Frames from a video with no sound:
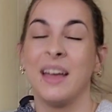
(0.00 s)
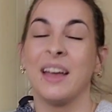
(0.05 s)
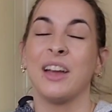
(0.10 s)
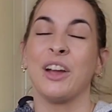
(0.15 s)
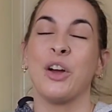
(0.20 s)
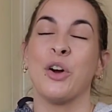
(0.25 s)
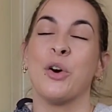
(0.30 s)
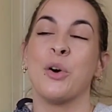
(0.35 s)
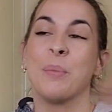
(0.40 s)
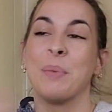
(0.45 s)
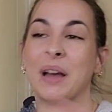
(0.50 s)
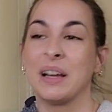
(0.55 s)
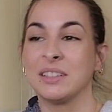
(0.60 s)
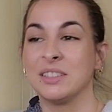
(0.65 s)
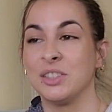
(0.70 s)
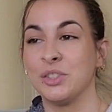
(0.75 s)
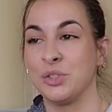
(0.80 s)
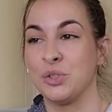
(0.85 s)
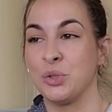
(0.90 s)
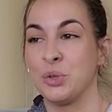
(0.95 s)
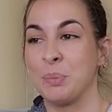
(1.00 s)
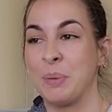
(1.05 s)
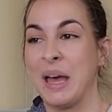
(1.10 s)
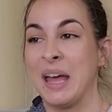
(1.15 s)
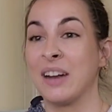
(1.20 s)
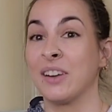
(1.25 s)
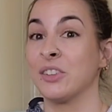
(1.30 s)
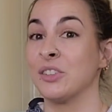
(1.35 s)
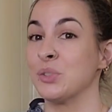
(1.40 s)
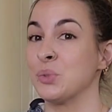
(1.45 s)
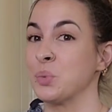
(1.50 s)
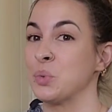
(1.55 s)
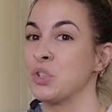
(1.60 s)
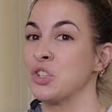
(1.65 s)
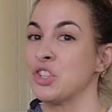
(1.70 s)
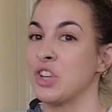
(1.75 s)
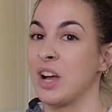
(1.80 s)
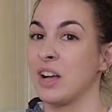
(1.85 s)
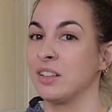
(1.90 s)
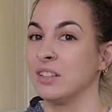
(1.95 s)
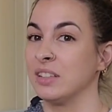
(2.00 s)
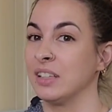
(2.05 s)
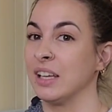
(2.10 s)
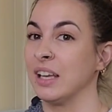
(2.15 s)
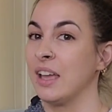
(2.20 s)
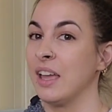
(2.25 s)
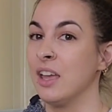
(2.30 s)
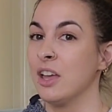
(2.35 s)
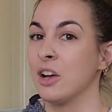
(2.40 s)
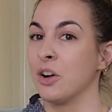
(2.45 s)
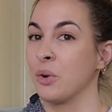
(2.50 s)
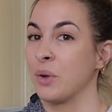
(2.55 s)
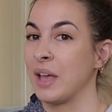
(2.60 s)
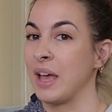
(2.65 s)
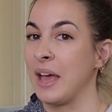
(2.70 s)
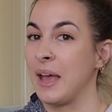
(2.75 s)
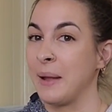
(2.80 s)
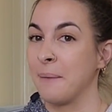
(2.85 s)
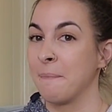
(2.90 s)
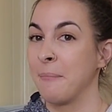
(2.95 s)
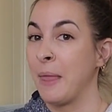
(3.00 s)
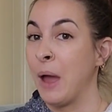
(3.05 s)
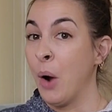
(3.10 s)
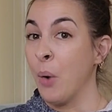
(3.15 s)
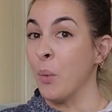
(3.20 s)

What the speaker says: And going back to the Two of Pentacles, we're juggling, okay?